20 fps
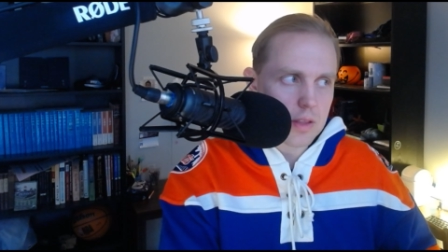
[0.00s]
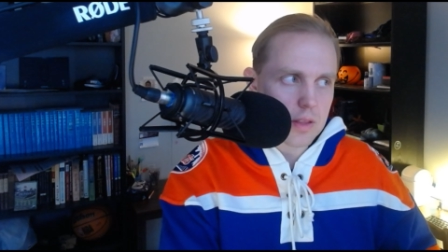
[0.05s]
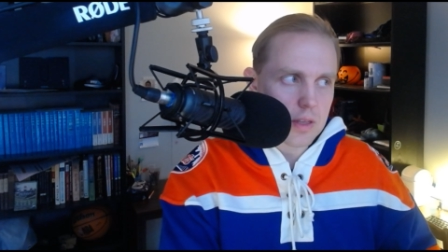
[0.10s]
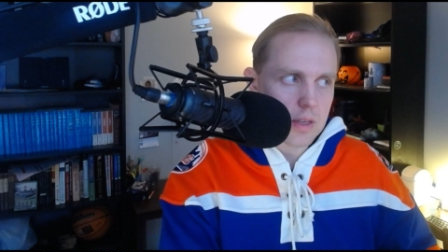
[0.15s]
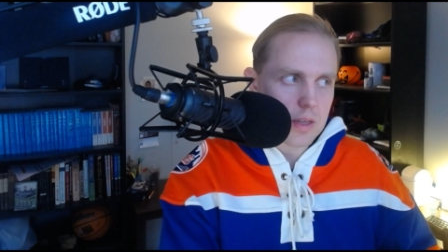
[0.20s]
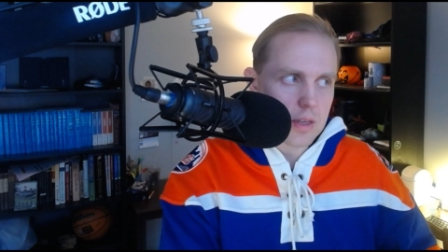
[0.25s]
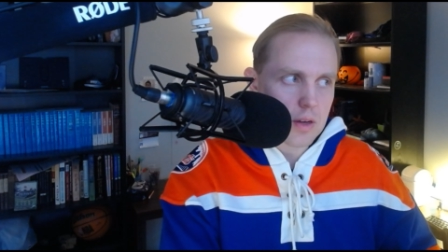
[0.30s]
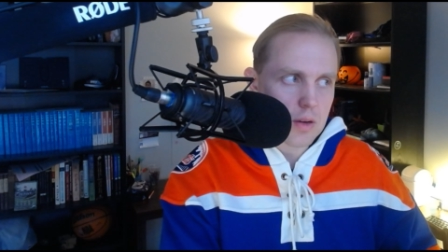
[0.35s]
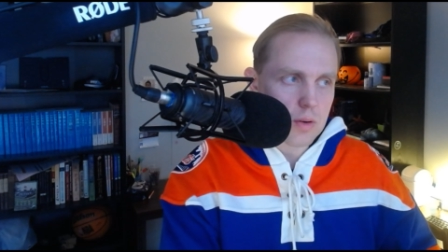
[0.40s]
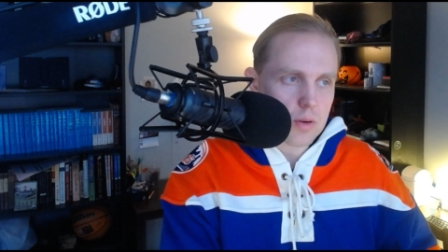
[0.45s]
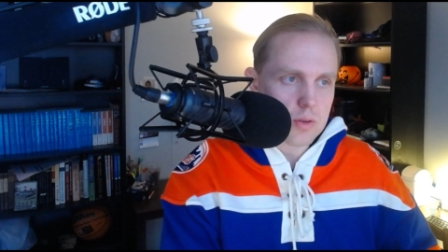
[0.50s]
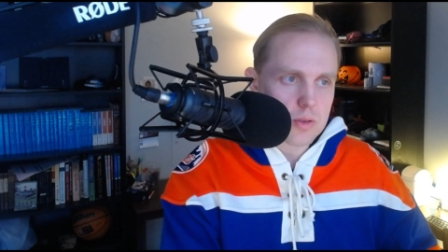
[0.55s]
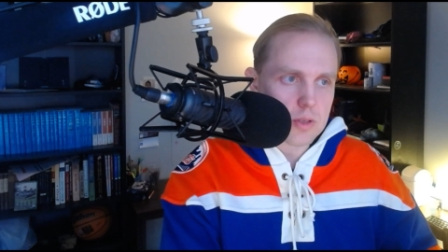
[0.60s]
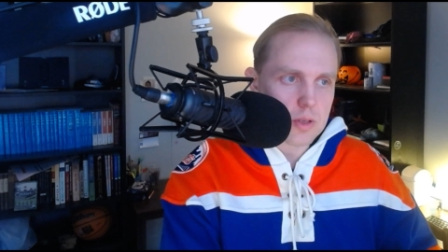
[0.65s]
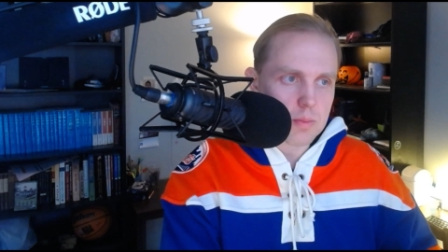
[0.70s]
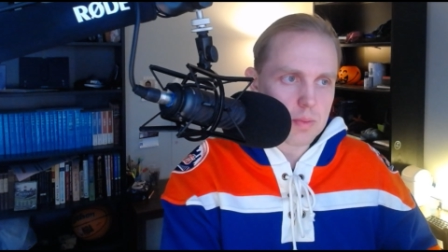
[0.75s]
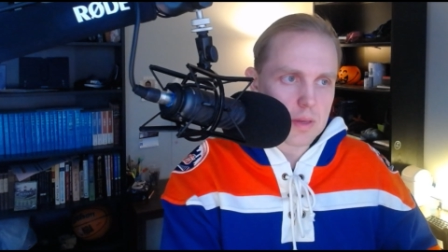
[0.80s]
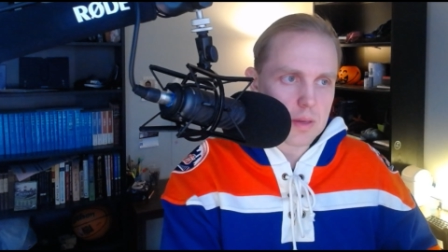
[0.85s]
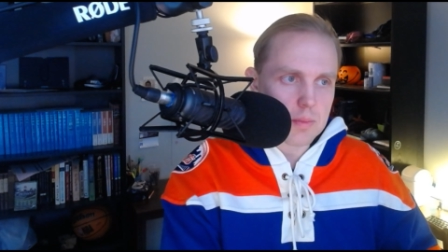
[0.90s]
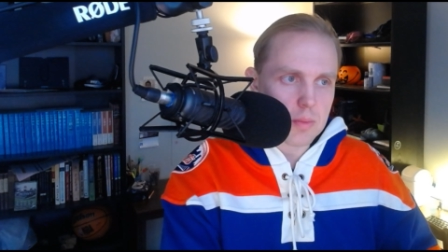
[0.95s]
the uh, O O T
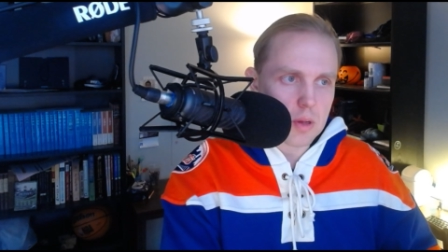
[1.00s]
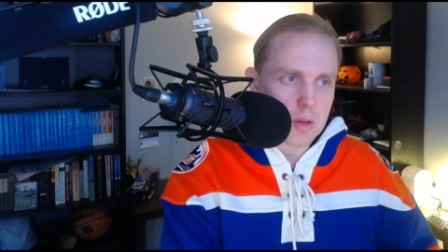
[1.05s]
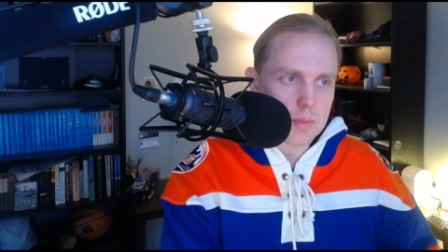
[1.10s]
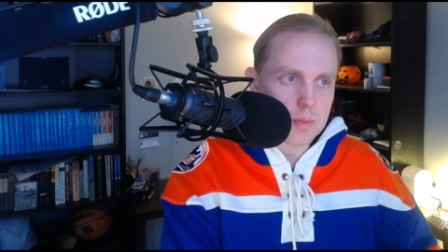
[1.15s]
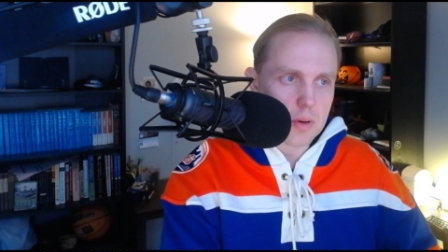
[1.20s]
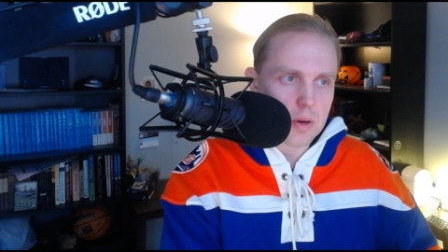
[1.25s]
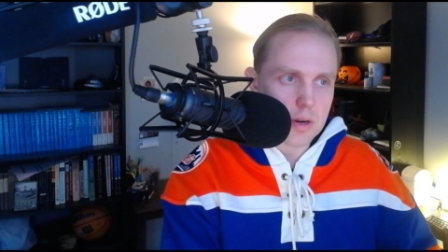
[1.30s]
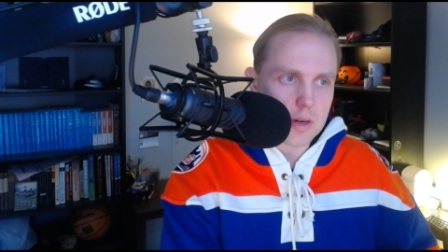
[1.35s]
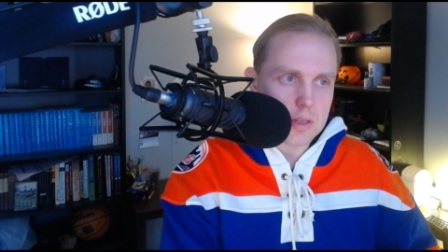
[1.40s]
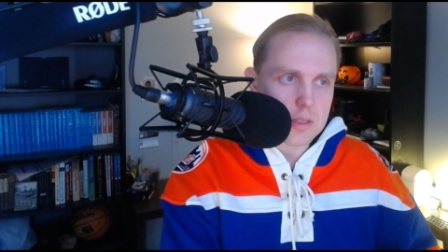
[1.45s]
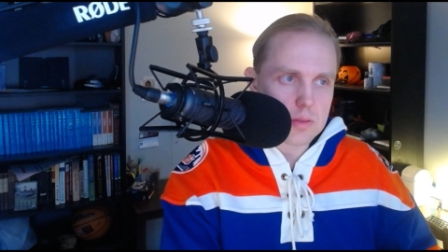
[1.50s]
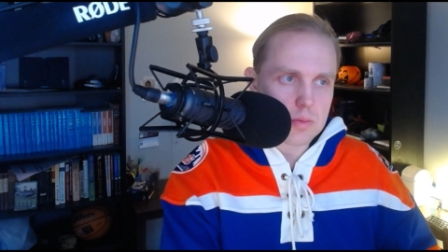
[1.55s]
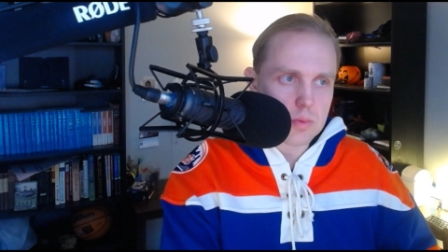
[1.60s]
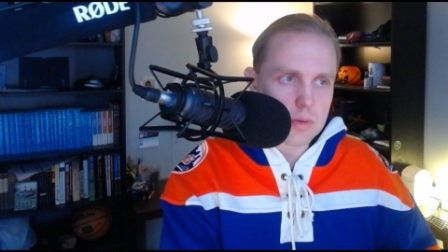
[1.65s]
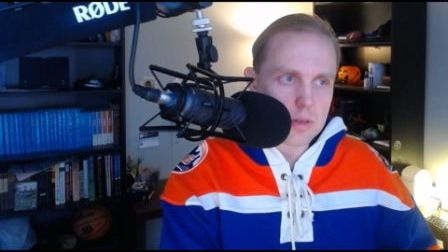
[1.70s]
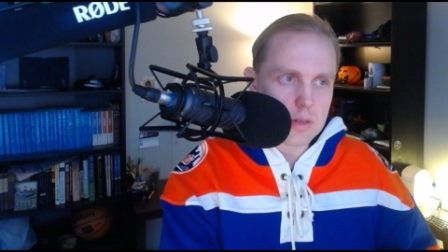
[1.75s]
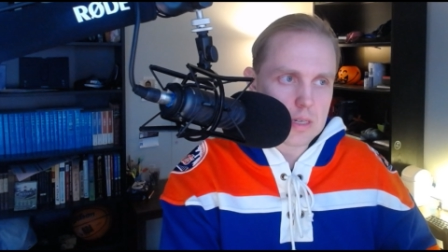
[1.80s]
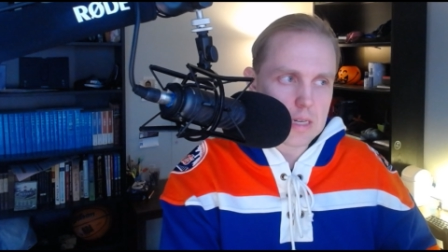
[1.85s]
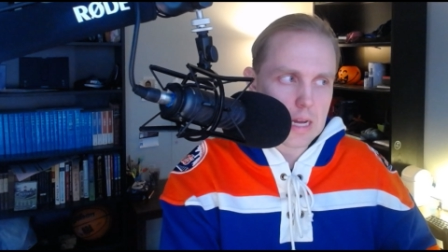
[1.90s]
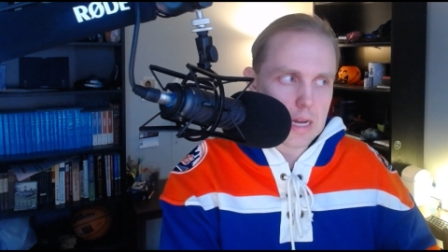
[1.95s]
P ballparks.
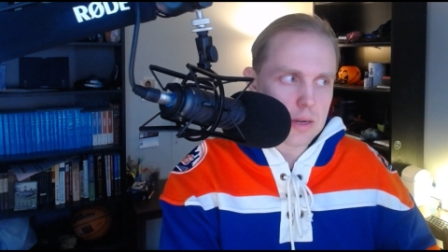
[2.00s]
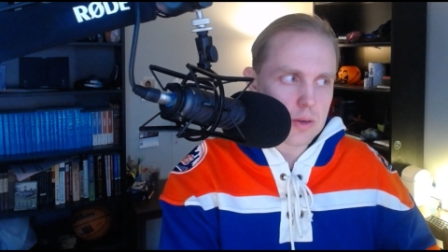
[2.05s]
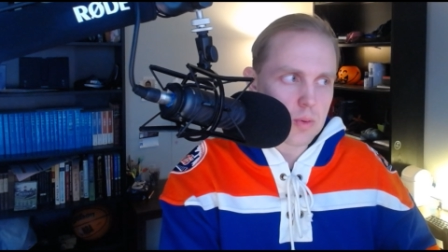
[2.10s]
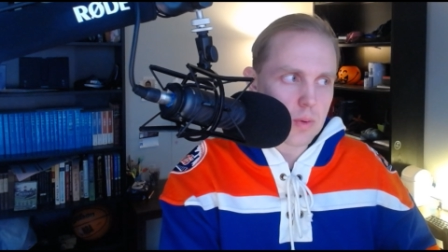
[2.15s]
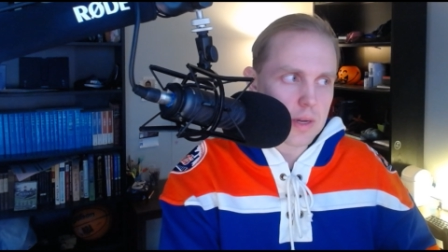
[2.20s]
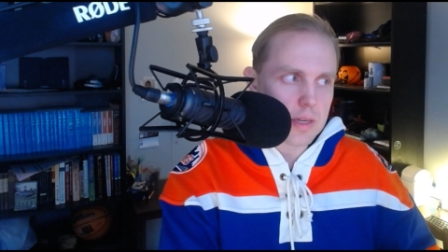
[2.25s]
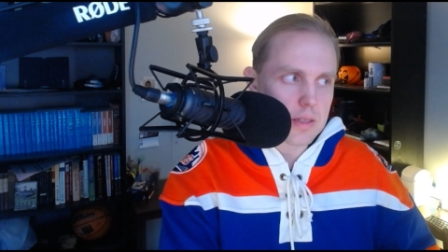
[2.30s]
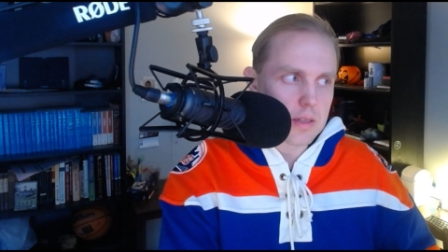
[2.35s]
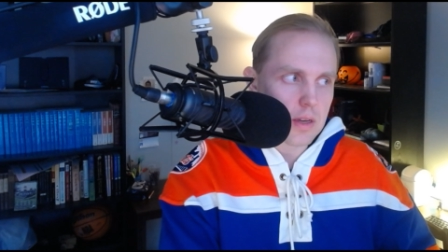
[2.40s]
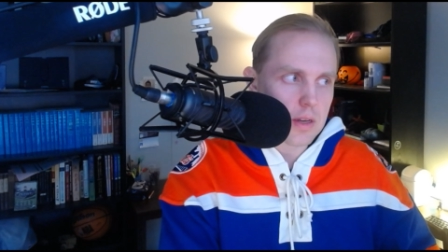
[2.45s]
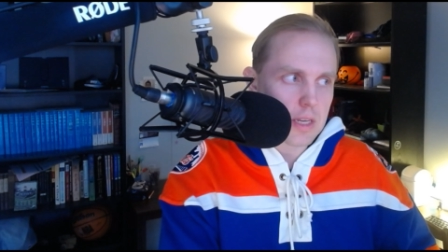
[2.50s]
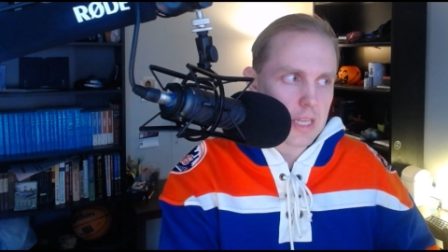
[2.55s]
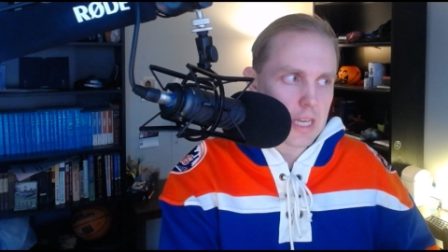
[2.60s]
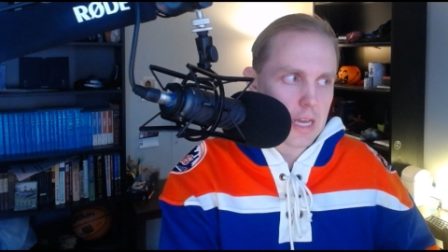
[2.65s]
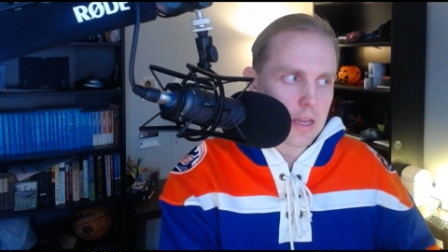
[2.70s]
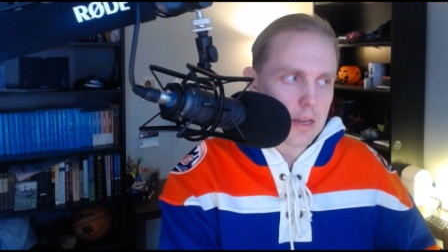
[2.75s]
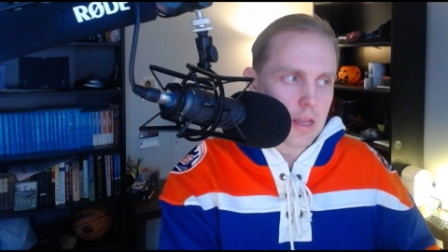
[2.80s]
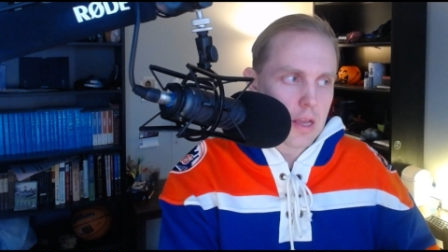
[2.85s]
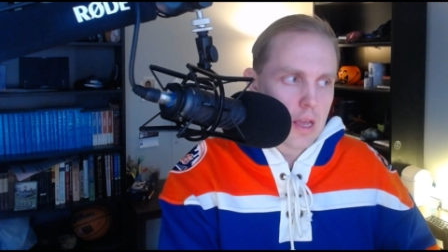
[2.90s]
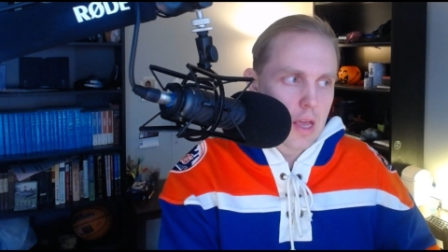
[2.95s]
We're not quite done
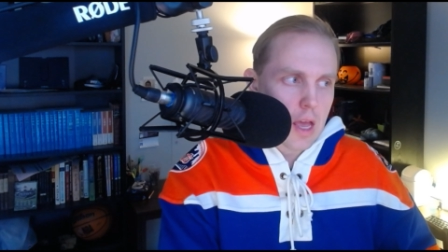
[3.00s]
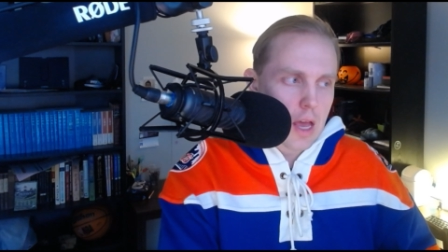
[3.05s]
yet.